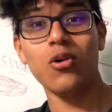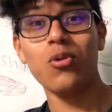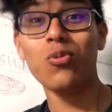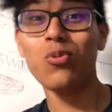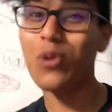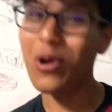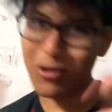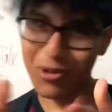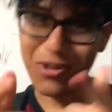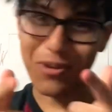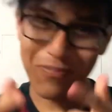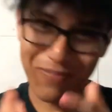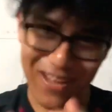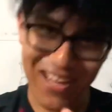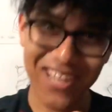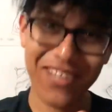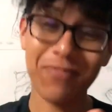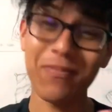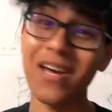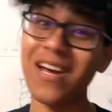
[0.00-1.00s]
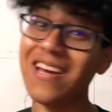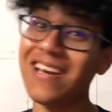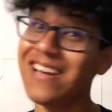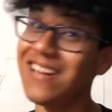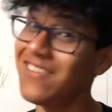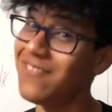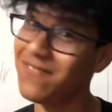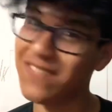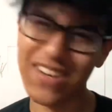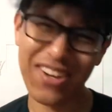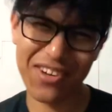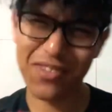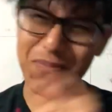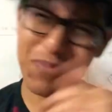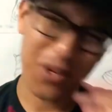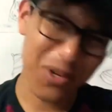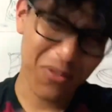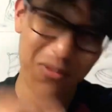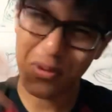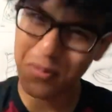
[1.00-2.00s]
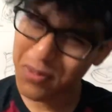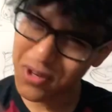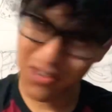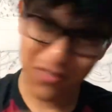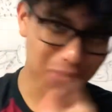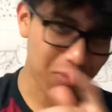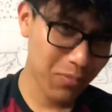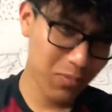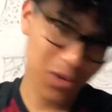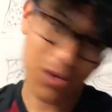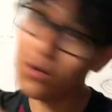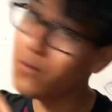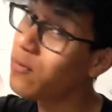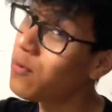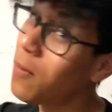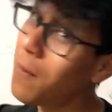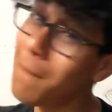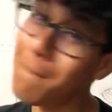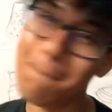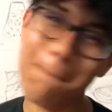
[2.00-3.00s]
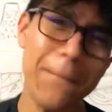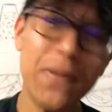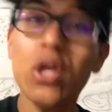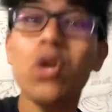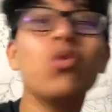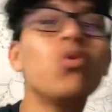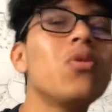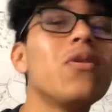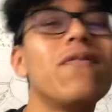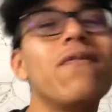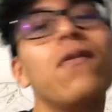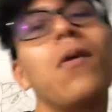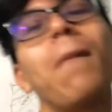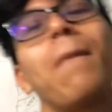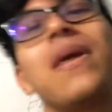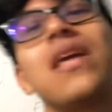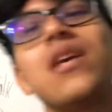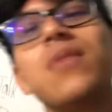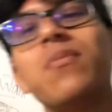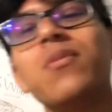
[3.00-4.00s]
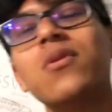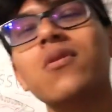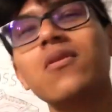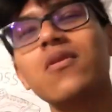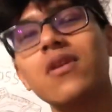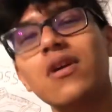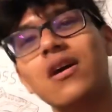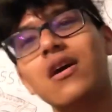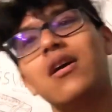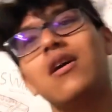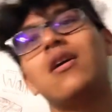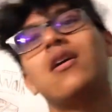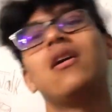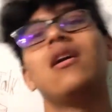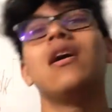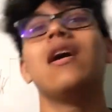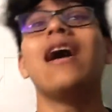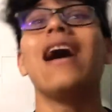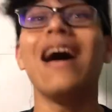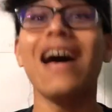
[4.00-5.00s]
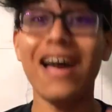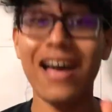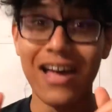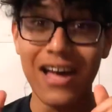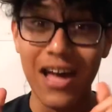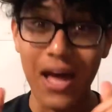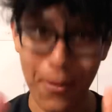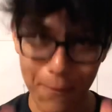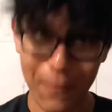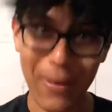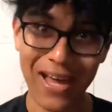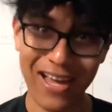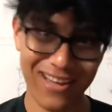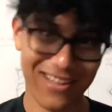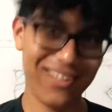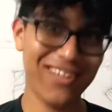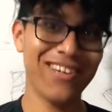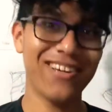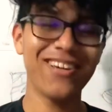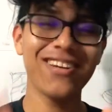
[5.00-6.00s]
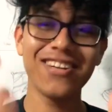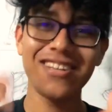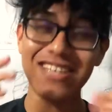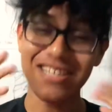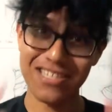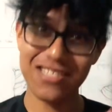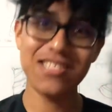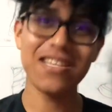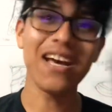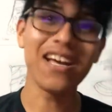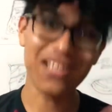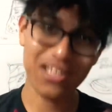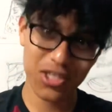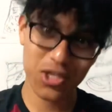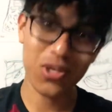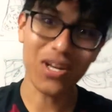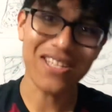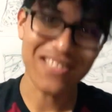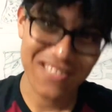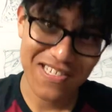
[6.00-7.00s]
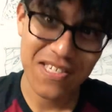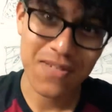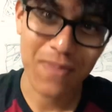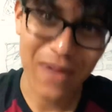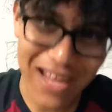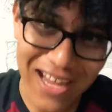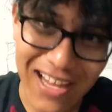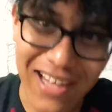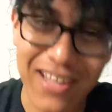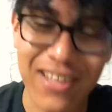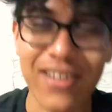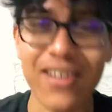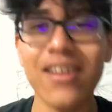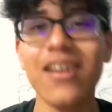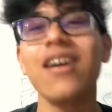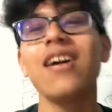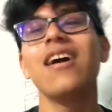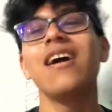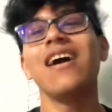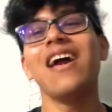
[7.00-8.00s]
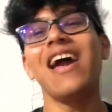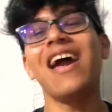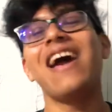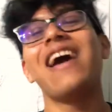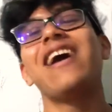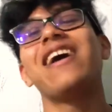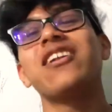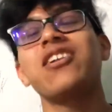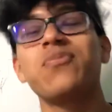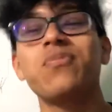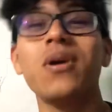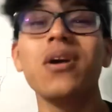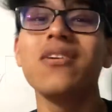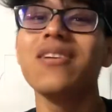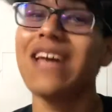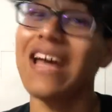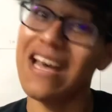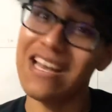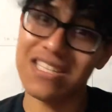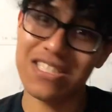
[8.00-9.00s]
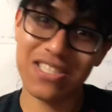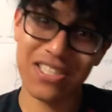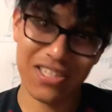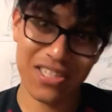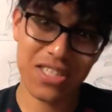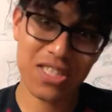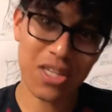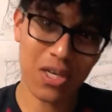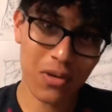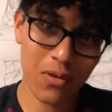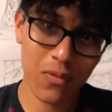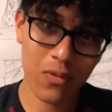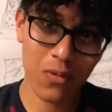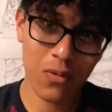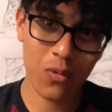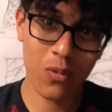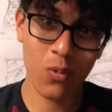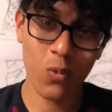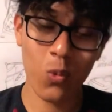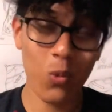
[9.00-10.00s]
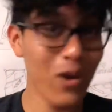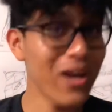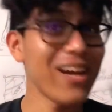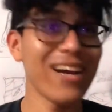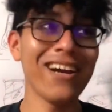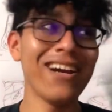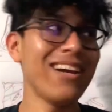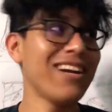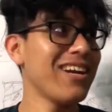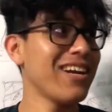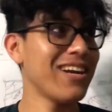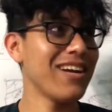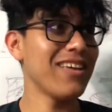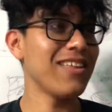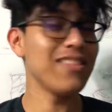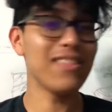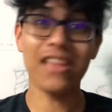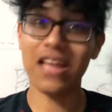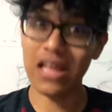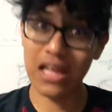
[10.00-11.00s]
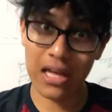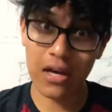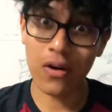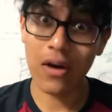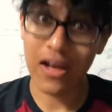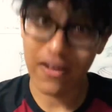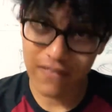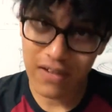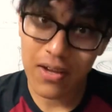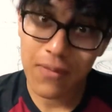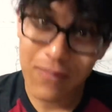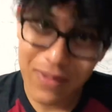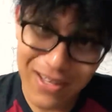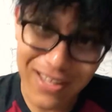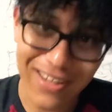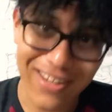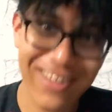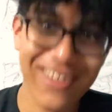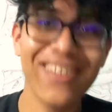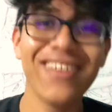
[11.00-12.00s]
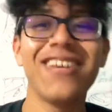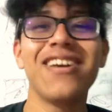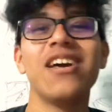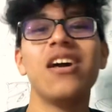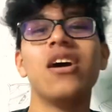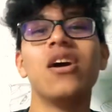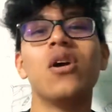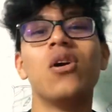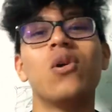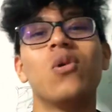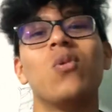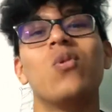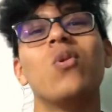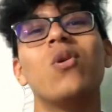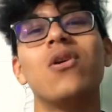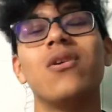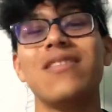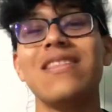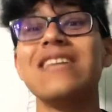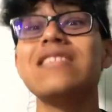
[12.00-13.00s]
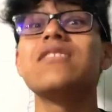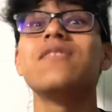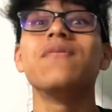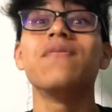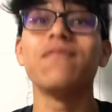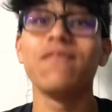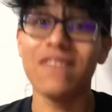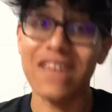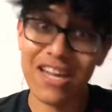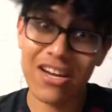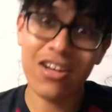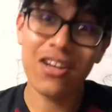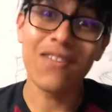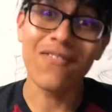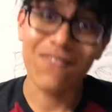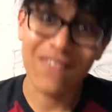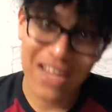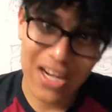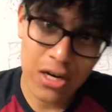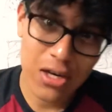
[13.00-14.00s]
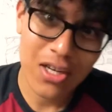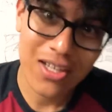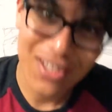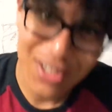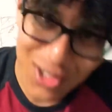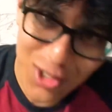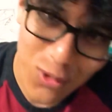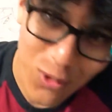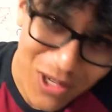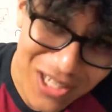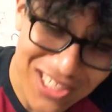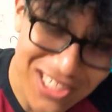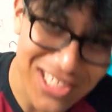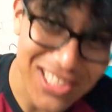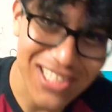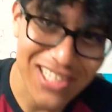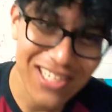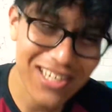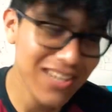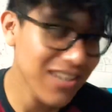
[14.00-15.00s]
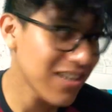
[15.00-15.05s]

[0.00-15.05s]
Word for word: Welcome back, my very beautiful, beautiful, beautiful, beautiful people. I'm back. Yes, Alex Strides is back. And you're probably asking yourself, where the hell have I been? Well, that's a very, very good question.